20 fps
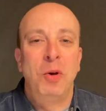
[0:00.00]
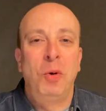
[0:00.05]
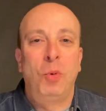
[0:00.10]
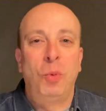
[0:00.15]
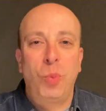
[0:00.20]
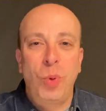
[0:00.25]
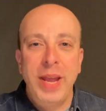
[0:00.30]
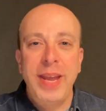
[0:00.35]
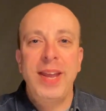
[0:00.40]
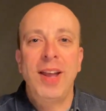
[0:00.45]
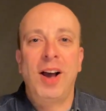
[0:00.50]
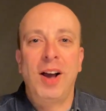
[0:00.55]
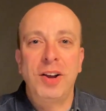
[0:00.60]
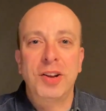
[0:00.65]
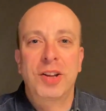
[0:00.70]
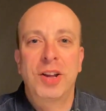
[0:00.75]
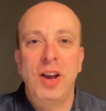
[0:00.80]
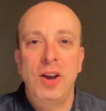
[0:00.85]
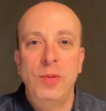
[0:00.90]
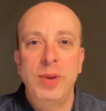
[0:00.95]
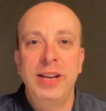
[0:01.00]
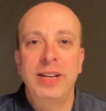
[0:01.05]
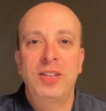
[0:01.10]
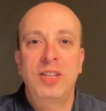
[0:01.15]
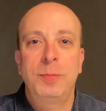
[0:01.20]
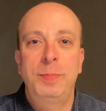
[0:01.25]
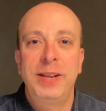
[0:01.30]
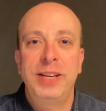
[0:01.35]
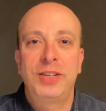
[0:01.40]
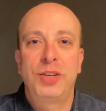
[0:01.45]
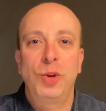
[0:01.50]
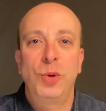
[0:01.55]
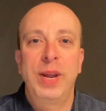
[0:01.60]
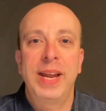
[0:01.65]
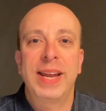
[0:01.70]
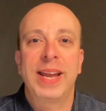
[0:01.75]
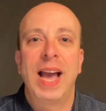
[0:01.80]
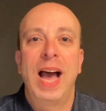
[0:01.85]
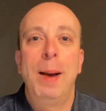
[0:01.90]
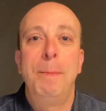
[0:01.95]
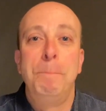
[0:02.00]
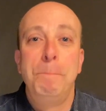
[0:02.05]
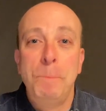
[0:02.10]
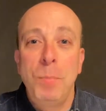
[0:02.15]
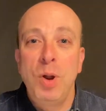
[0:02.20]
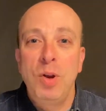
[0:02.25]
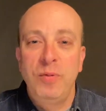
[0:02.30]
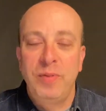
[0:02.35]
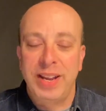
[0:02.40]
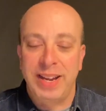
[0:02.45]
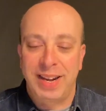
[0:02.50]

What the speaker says: We are going to be doing a movie